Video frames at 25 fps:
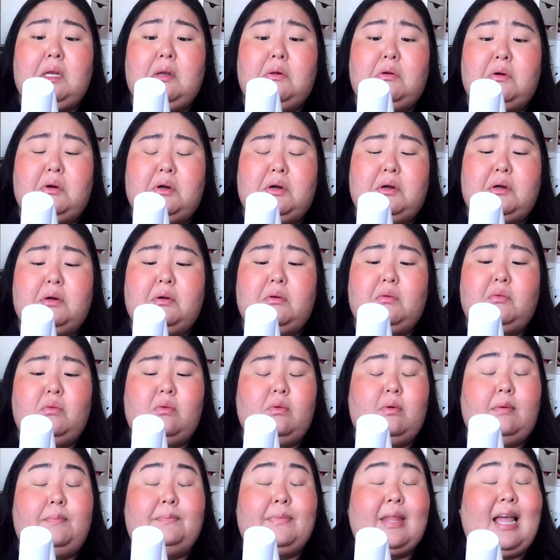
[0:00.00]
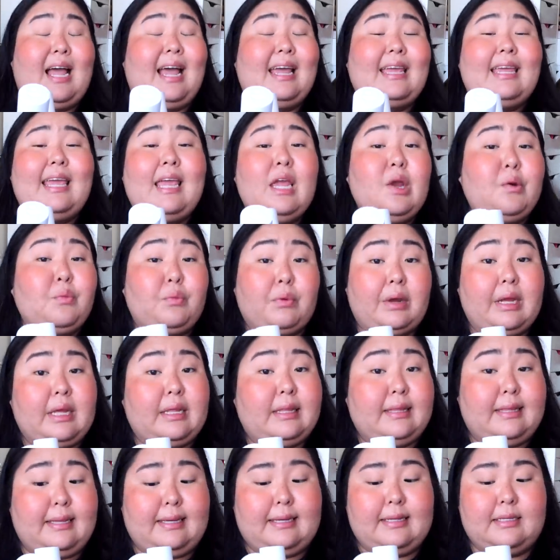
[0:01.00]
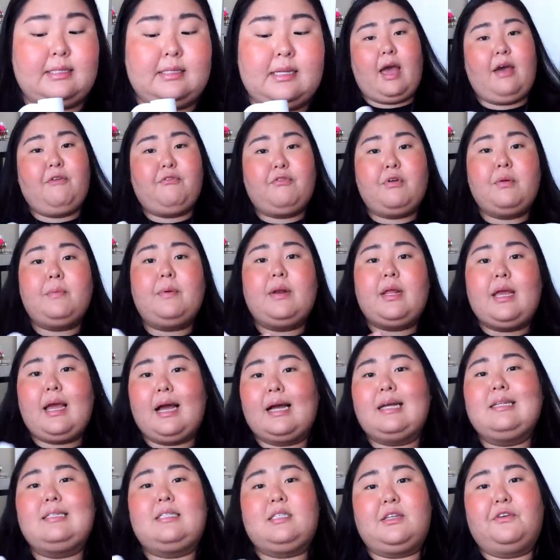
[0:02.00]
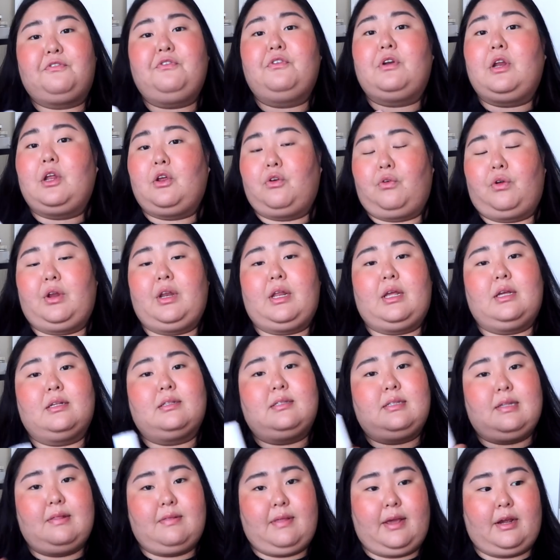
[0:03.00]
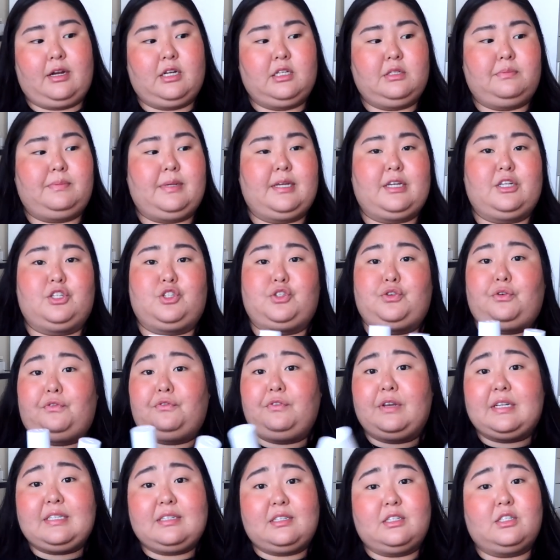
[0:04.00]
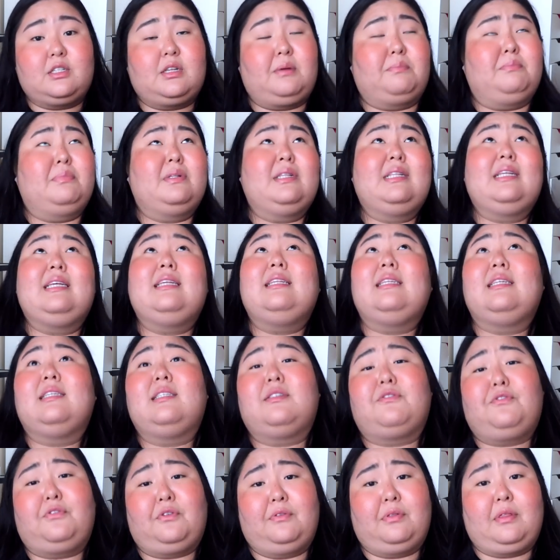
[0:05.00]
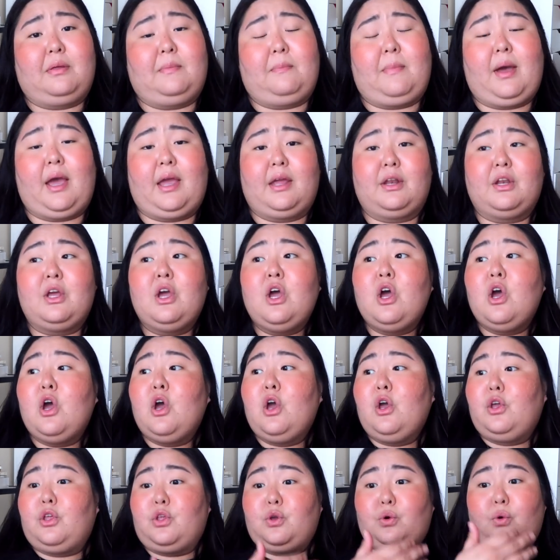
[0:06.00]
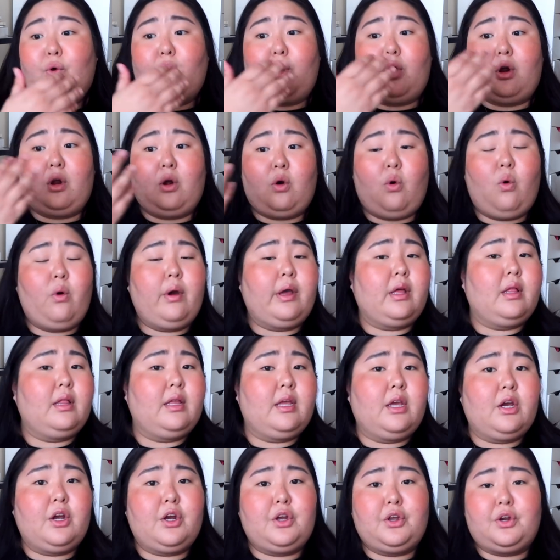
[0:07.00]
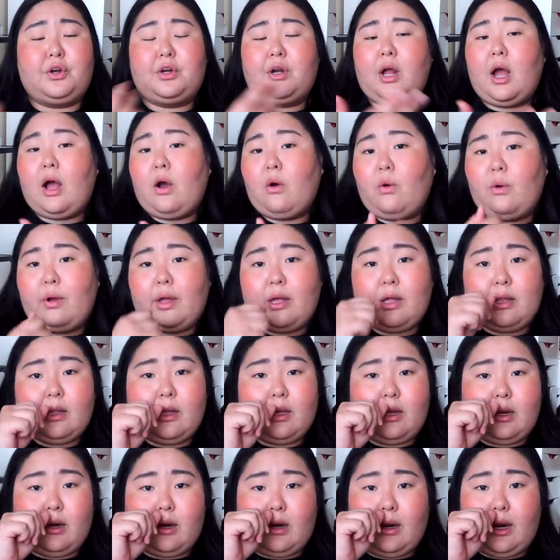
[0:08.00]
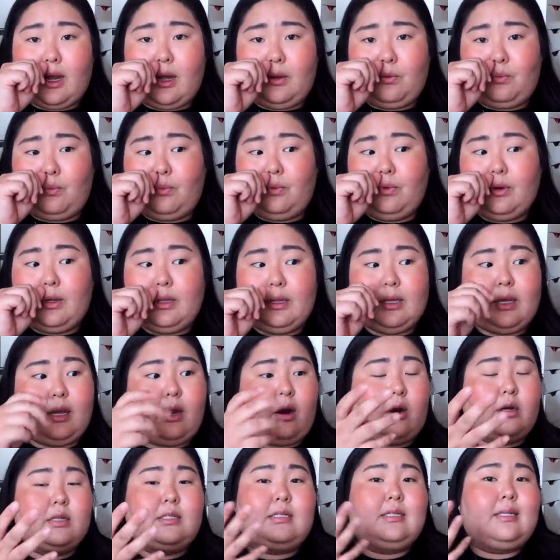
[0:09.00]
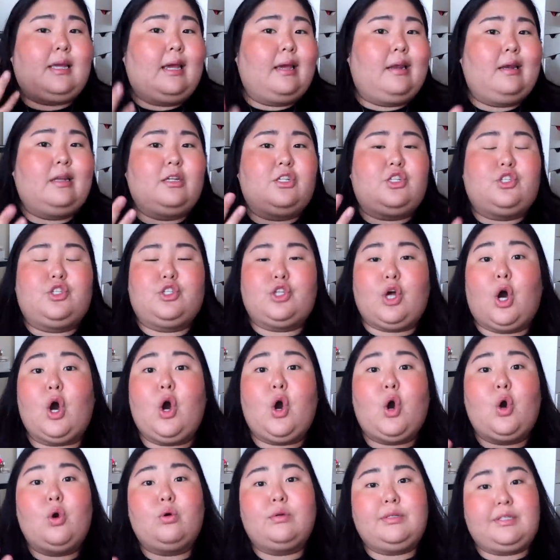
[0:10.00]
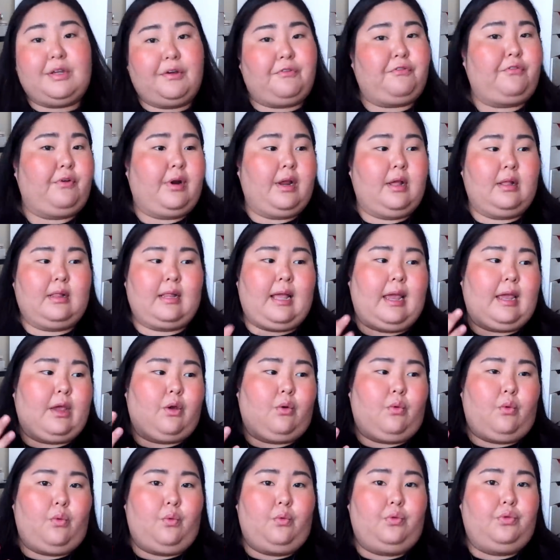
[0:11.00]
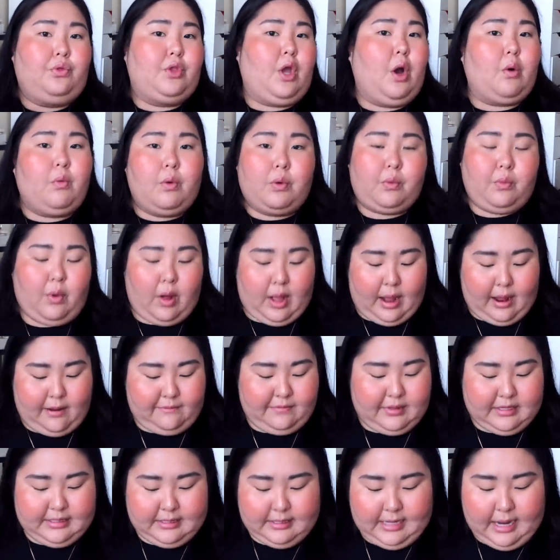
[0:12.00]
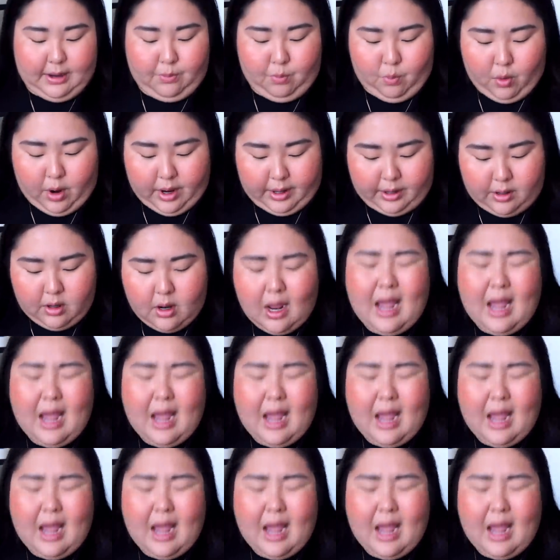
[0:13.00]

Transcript: or I can't read these. Everybody has different ingredients in theirs because your face is completely different than mine. You're oilier, you're not oilier. It really, our skin is so different. Like no one will have the same one.